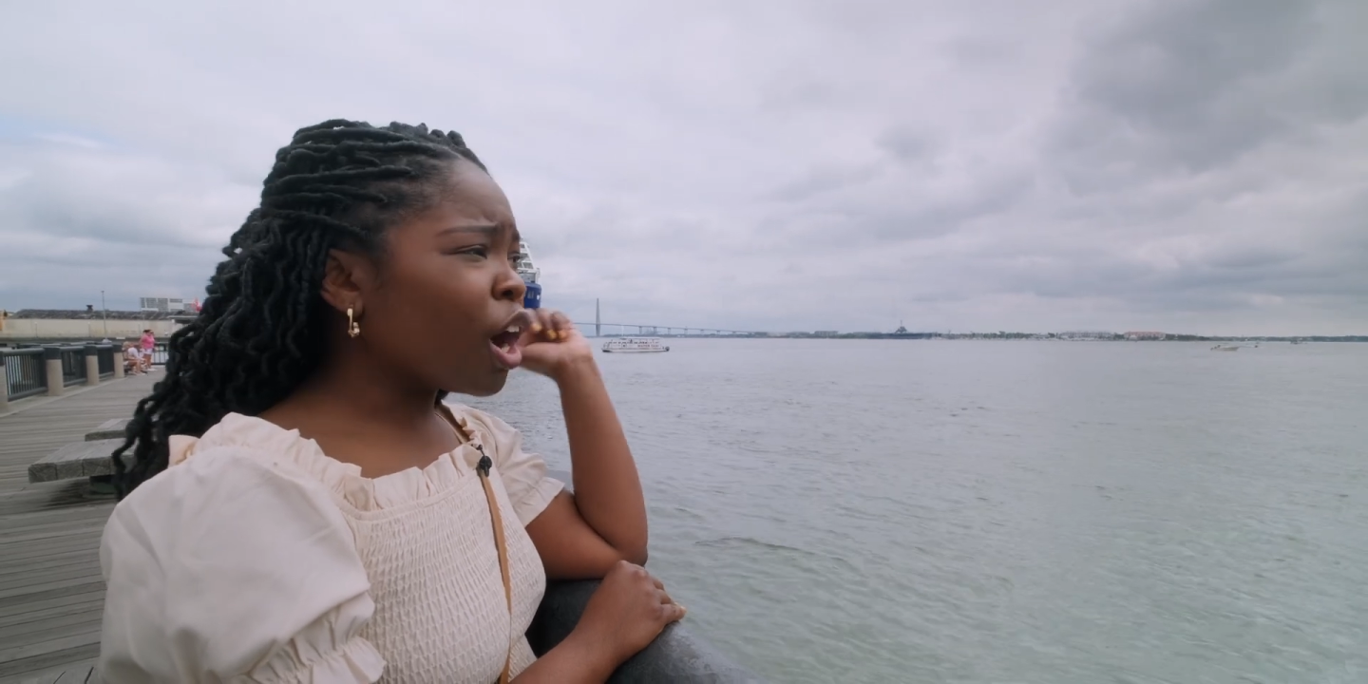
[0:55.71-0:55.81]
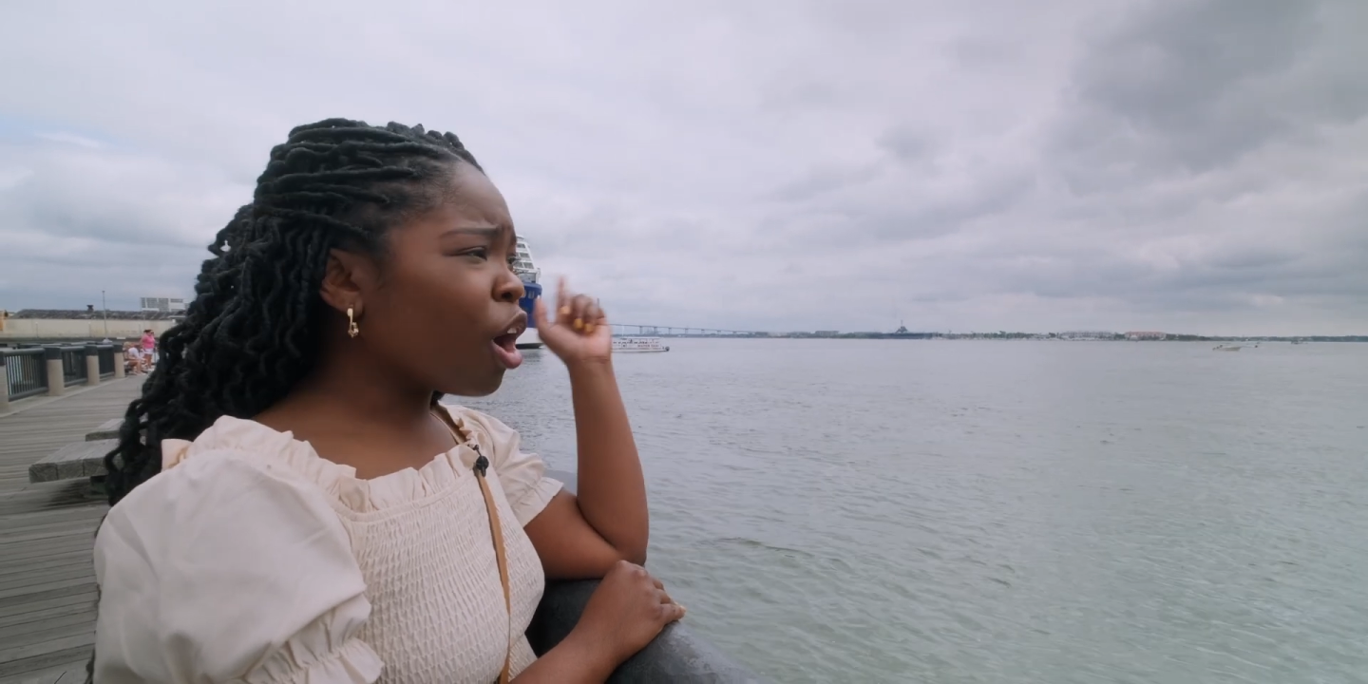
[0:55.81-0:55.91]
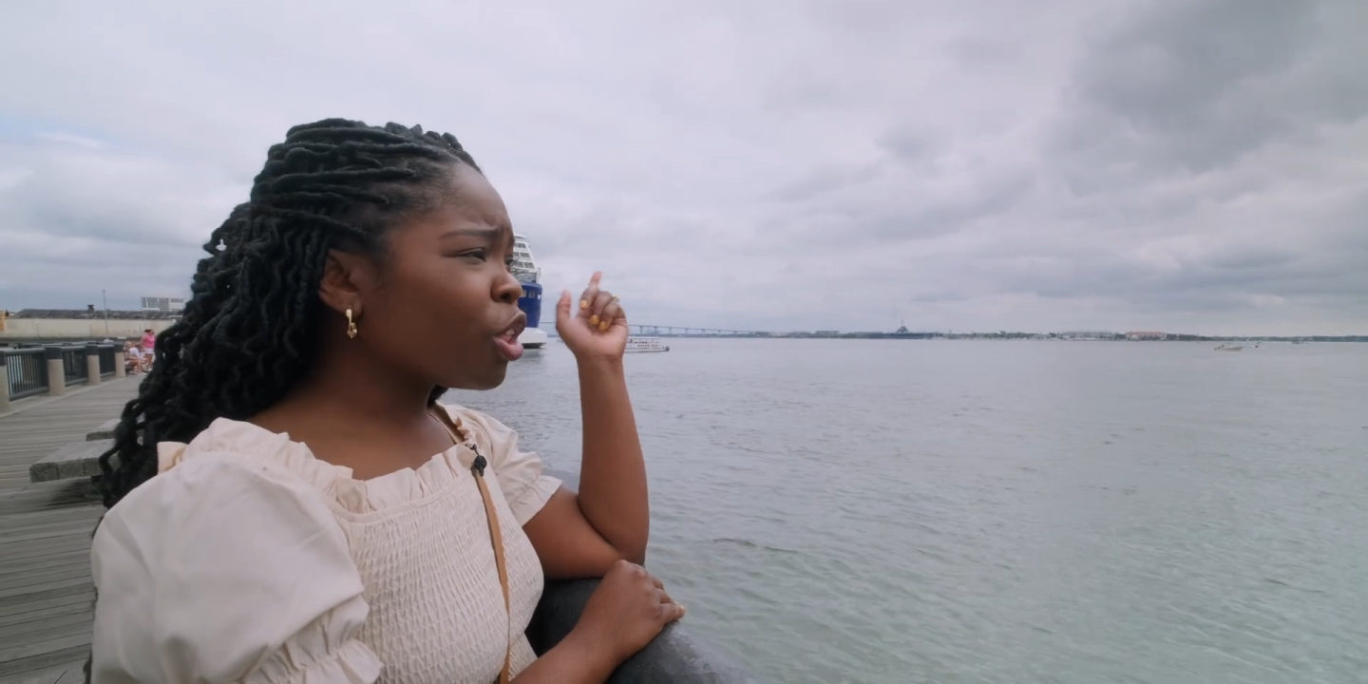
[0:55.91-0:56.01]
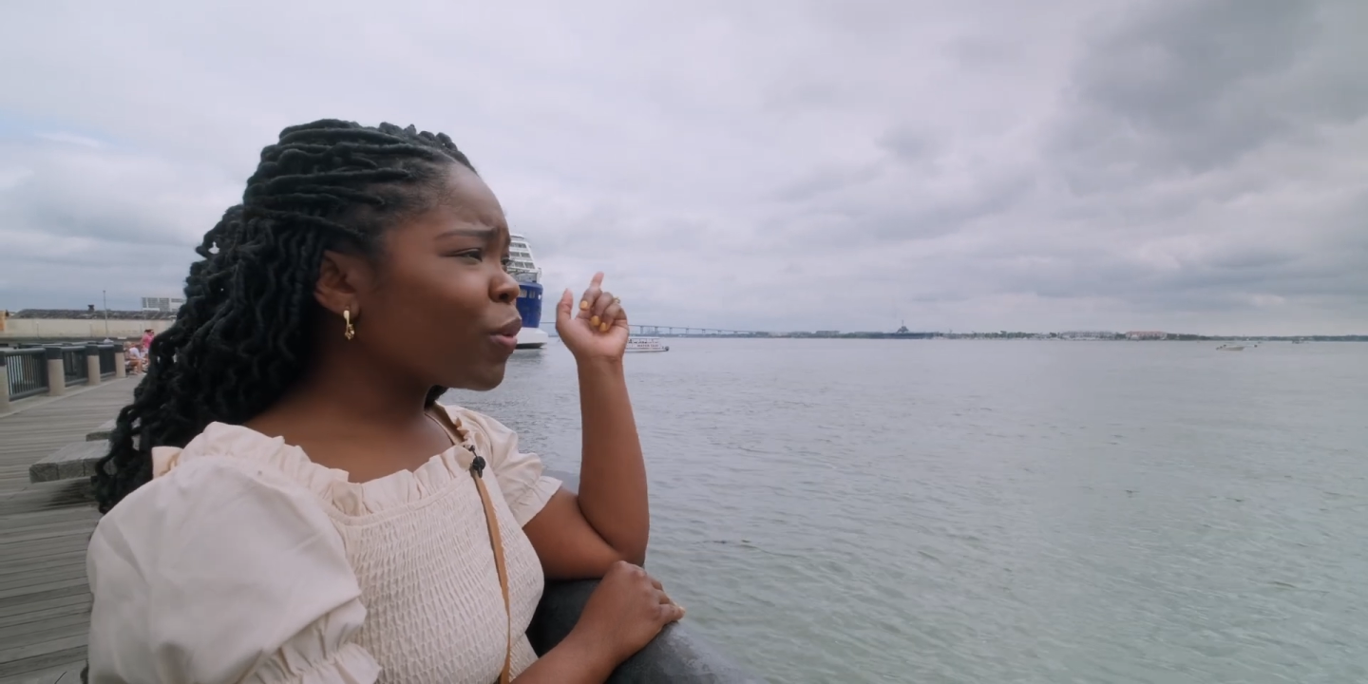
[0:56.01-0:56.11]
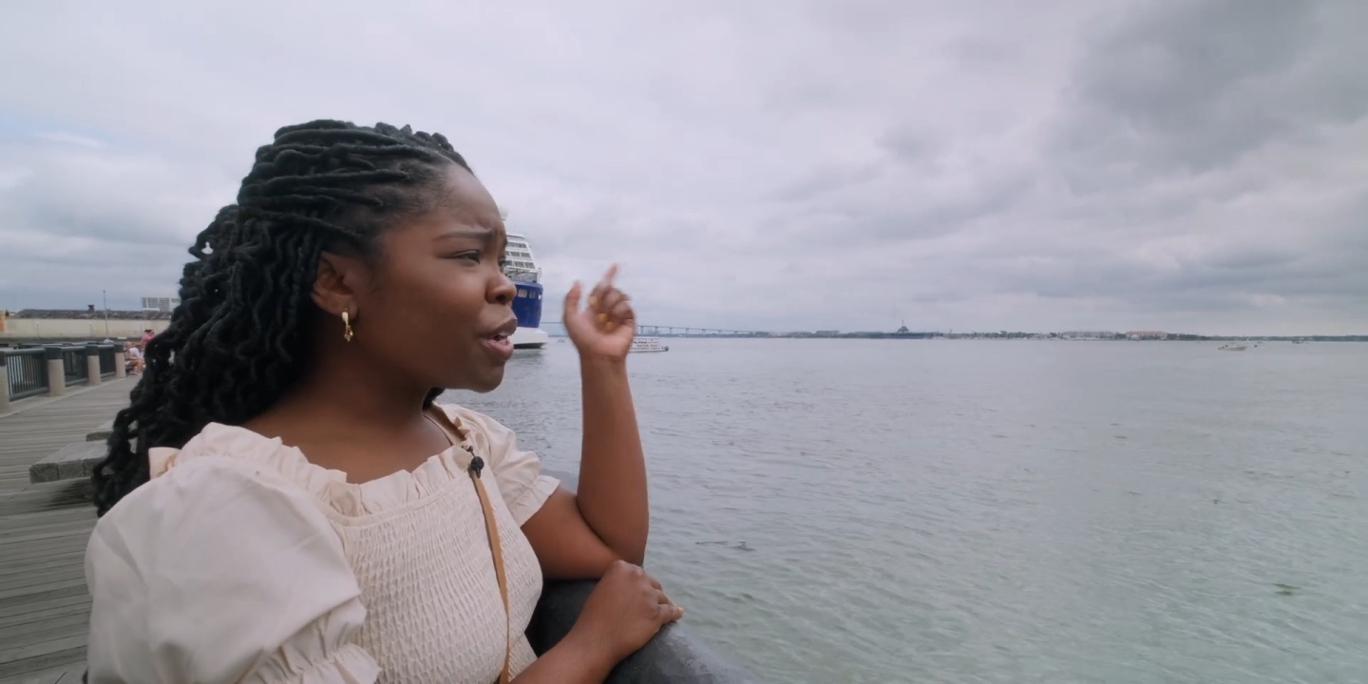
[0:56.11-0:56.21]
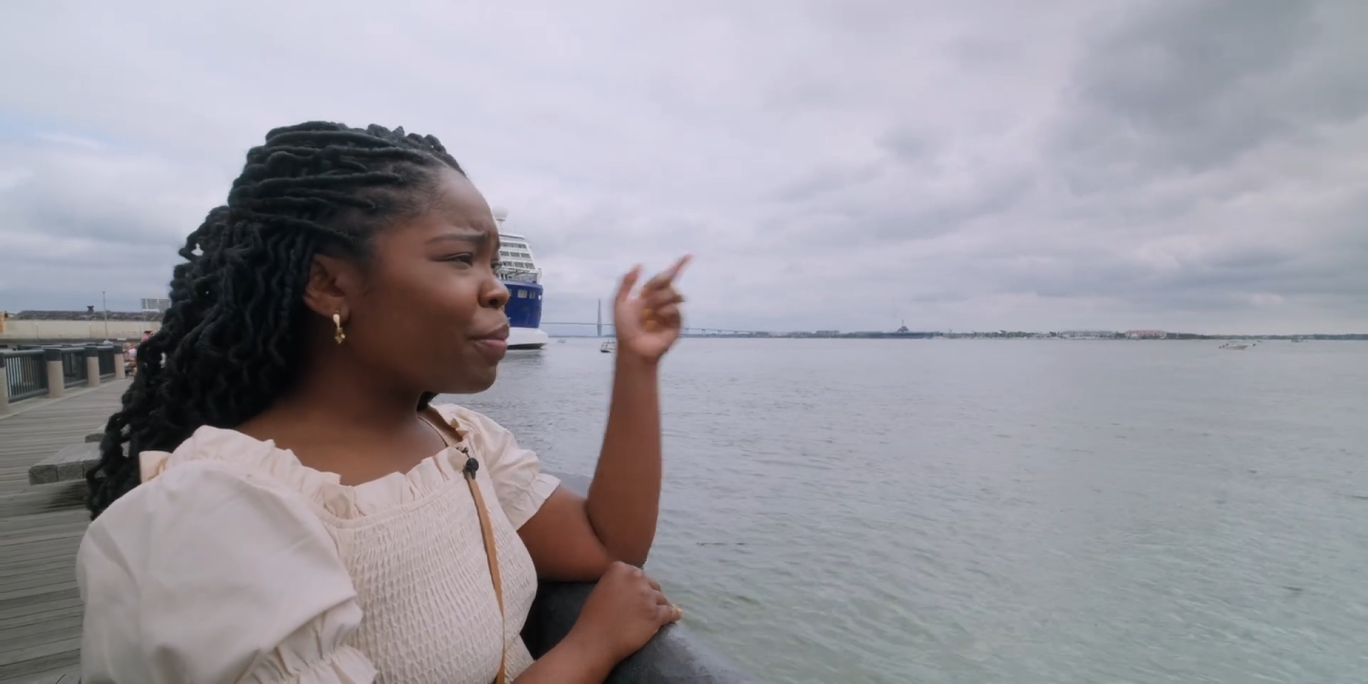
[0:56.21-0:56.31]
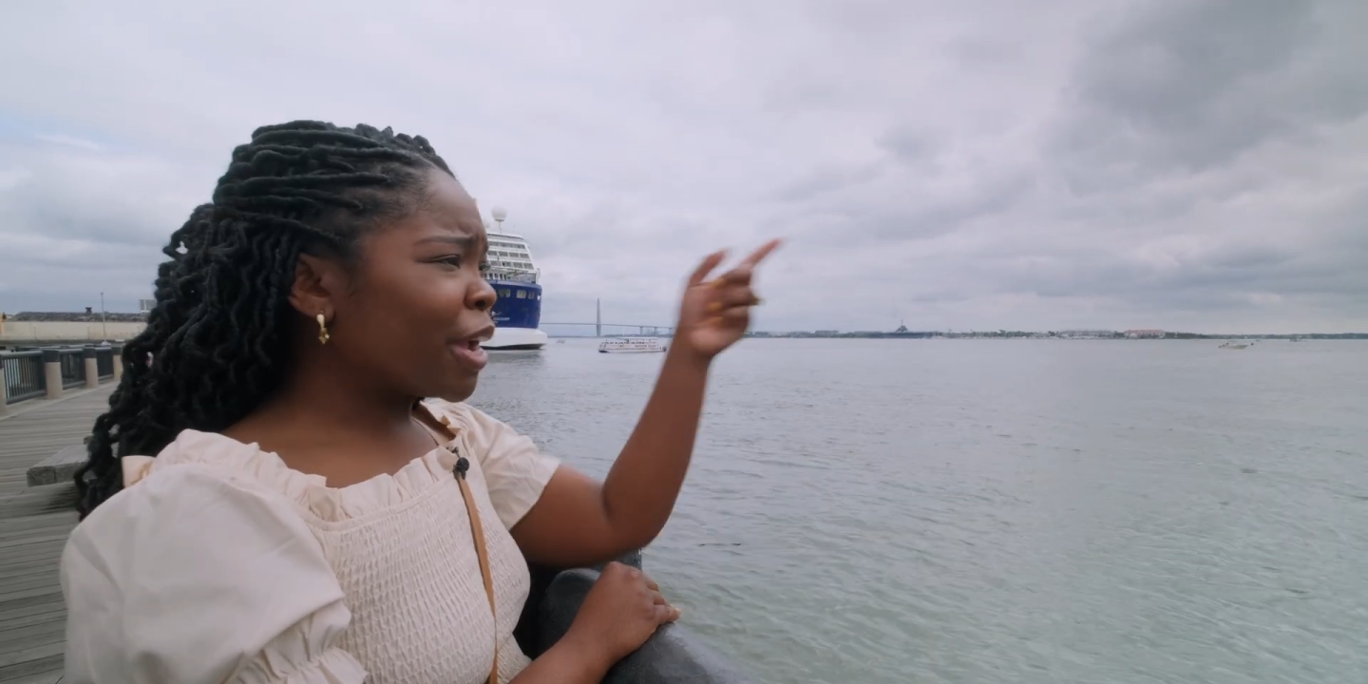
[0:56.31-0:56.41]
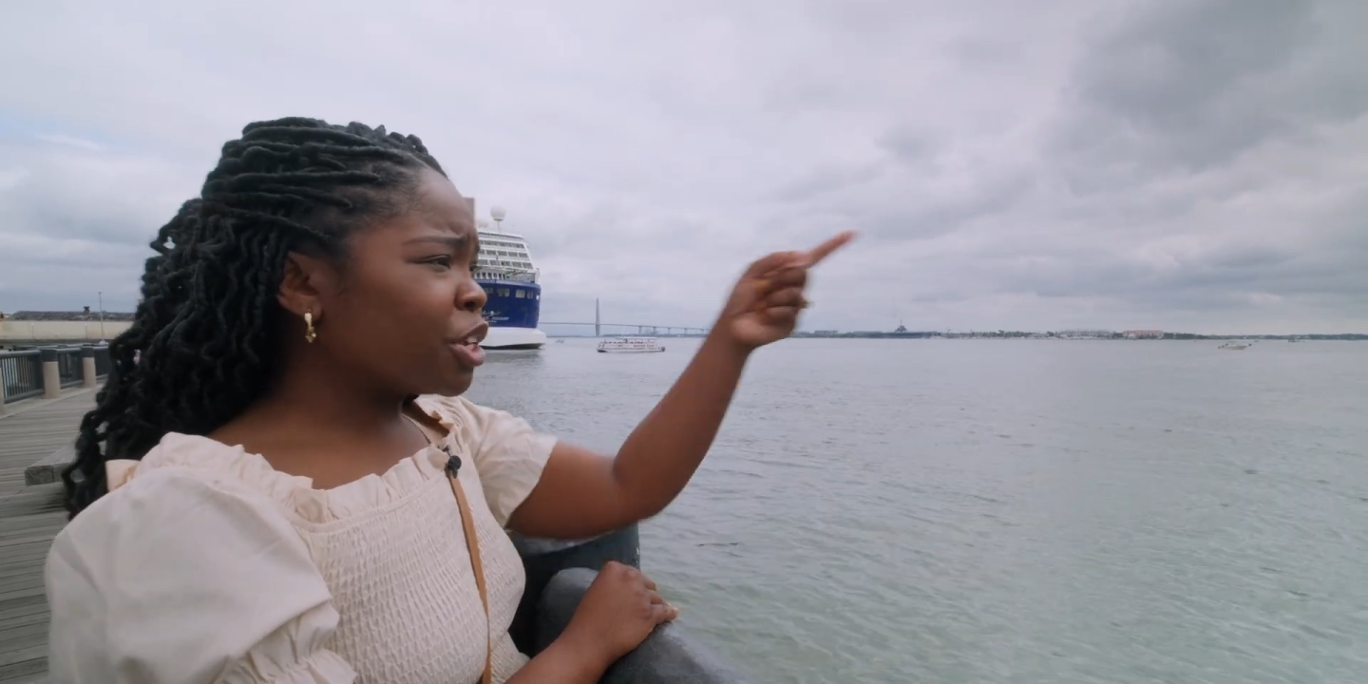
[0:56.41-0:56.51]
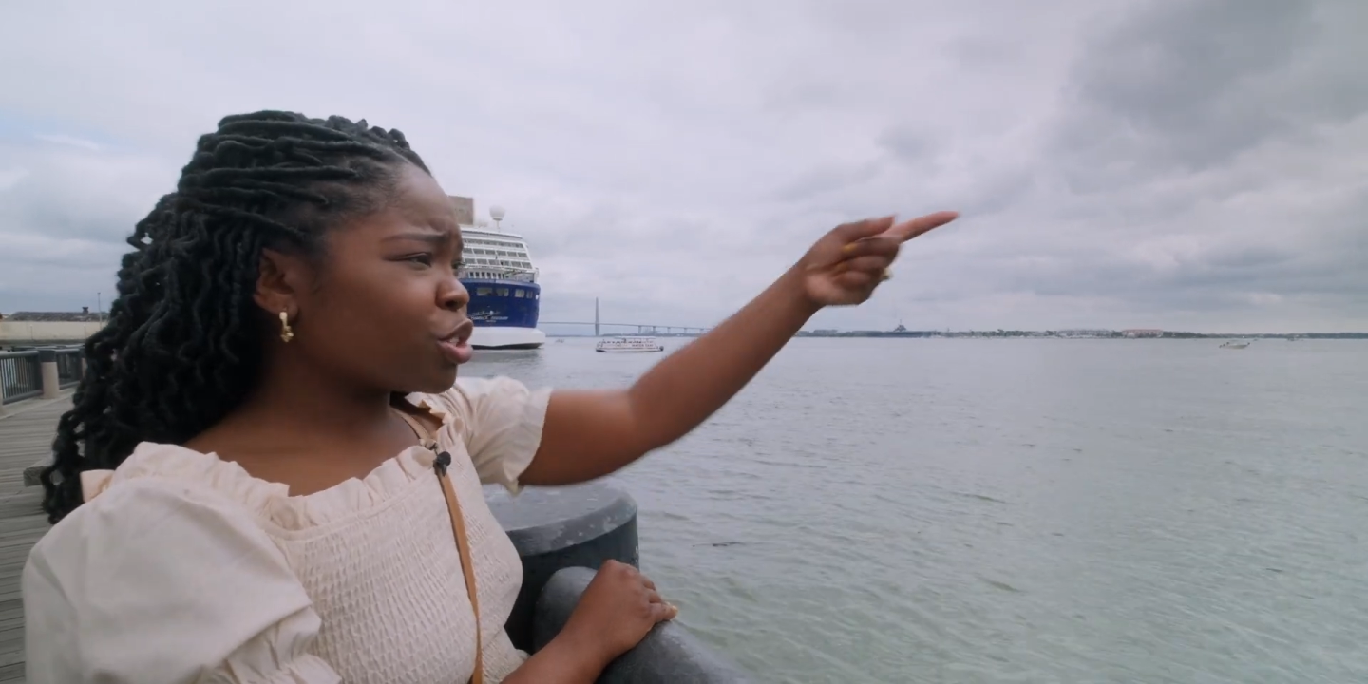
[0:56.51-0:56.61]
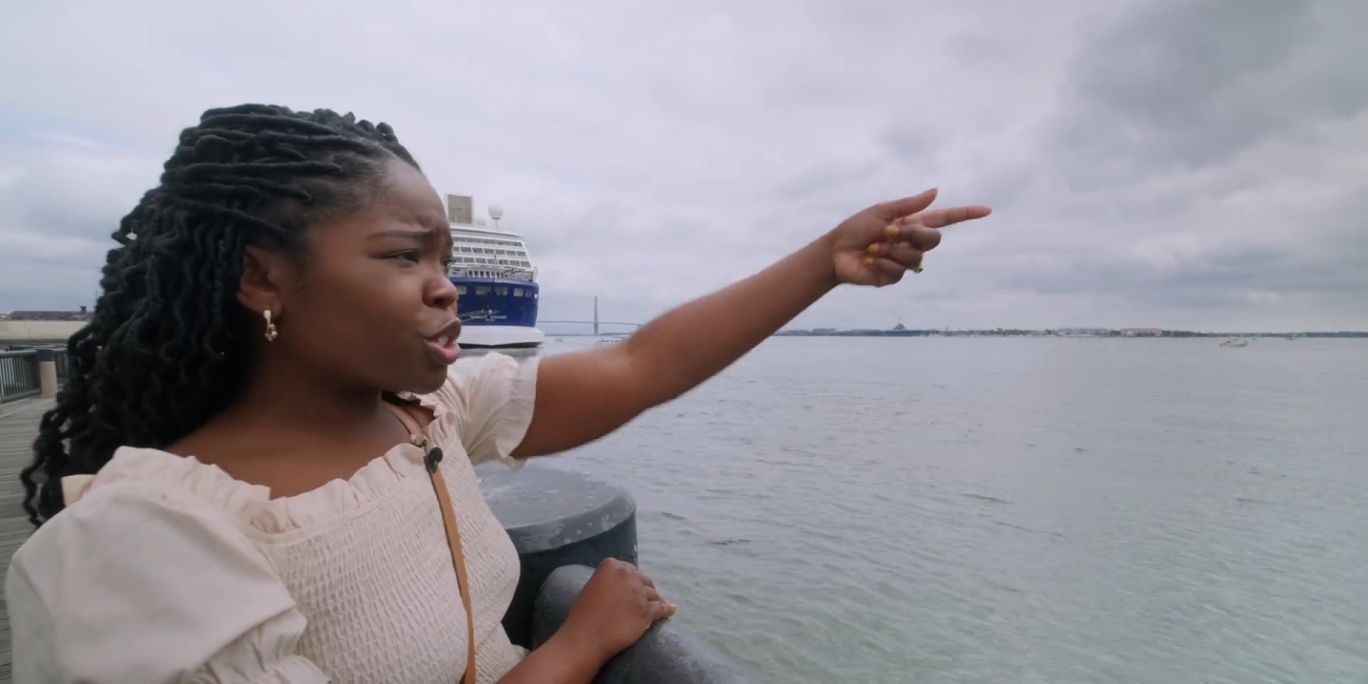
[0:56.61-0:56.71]
all the way to
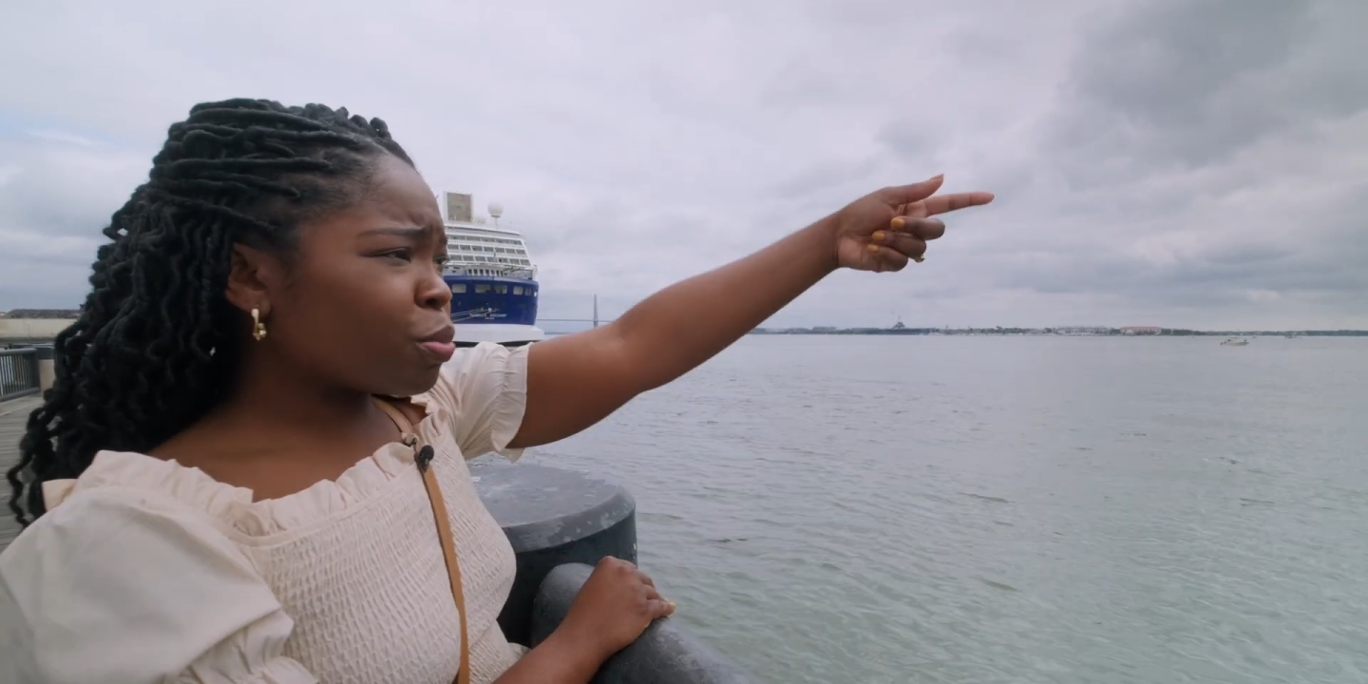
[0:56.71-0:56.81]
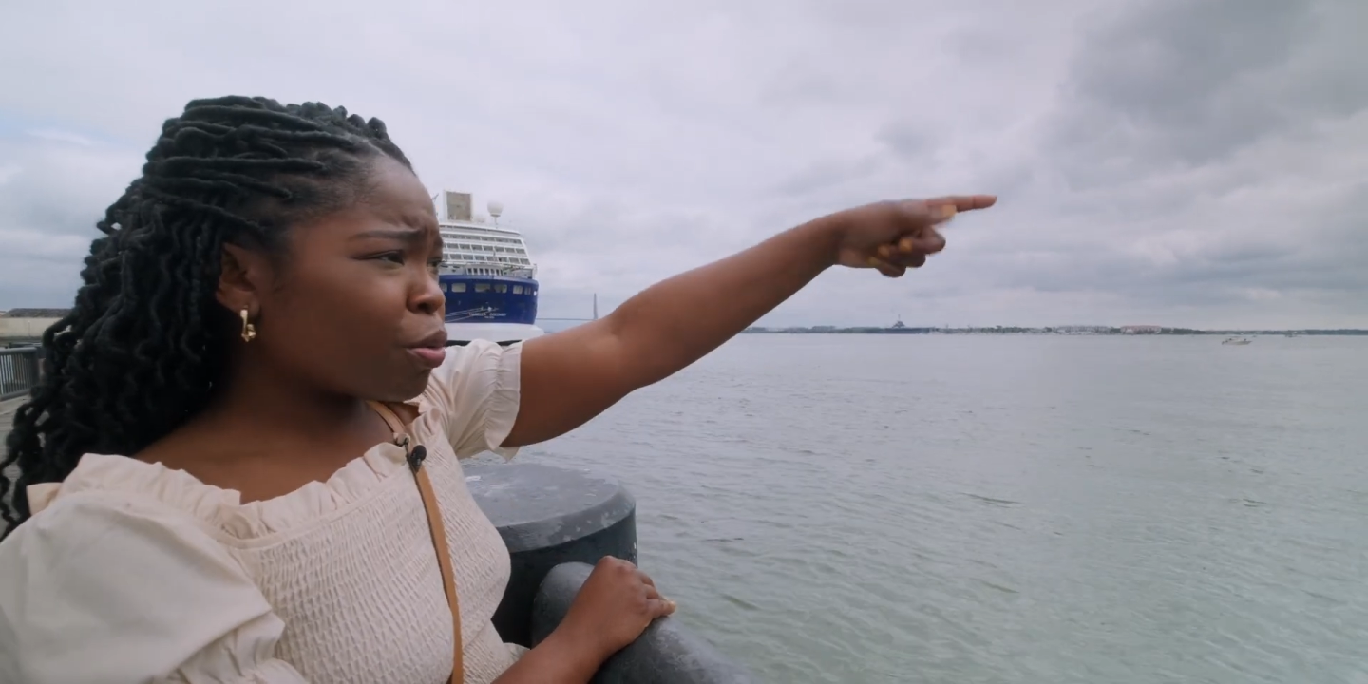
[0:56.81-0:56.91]
Patriots